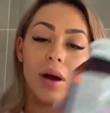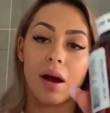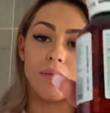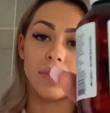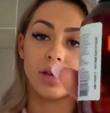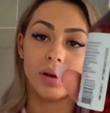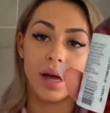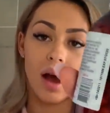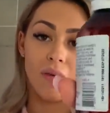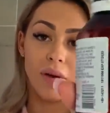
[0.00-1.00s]
I'm literally
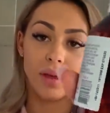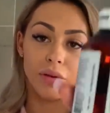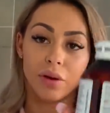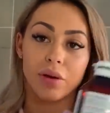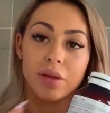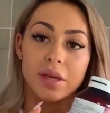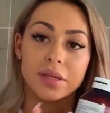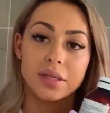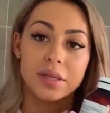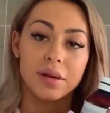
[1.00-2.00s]
halfway through
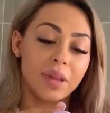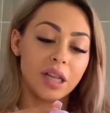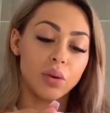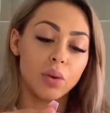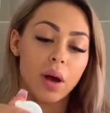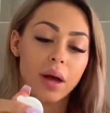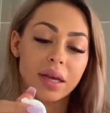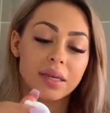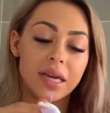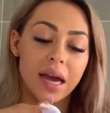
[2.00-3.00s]
this little
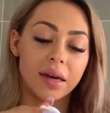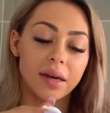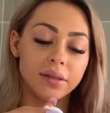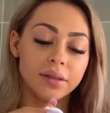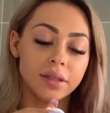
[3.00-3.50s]
container,